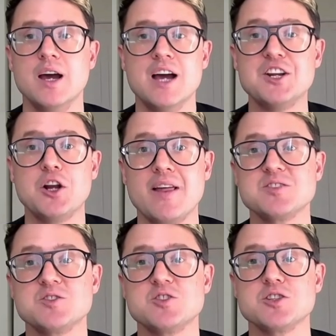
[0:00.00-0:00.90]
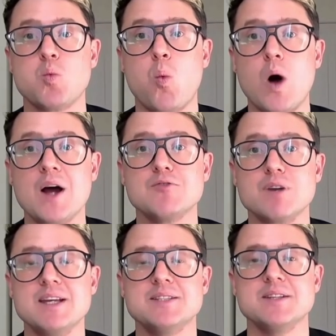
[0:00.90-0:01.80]
And, you know, that's just one
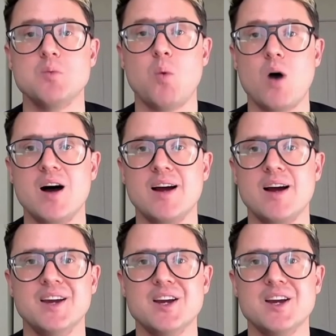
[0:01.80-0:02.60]
reason why